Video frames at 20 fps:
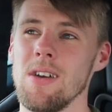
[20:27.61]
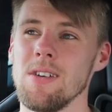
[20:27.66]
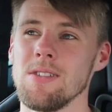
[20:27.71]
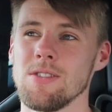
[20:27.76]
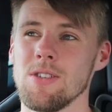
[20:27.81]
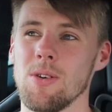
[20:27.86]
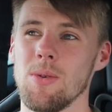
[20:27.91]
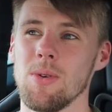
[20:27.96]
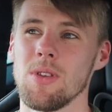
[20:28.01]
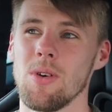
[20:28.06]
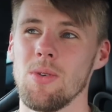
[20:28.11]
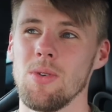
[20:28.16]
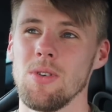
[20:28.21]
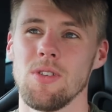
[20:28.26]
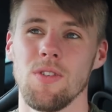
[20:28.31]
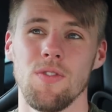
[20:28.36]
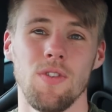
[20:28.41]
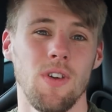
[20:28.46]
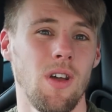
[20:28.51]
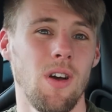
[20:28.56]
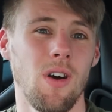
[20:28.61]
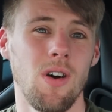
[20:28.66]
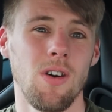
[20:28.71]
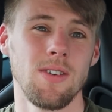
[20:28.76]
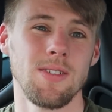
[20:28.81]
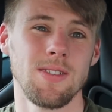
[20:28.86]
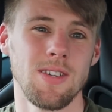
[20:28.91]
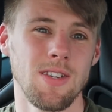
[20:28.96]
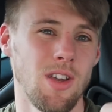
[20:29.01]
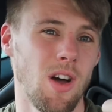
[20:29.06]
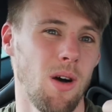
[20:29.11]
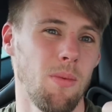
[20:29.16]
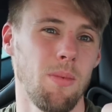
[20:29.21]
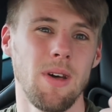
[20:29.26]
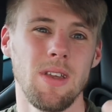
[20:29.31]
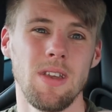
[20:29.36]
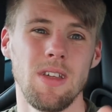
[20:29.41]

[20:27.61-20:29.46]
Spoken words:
so I don't want you to think, oh, he's a knobhead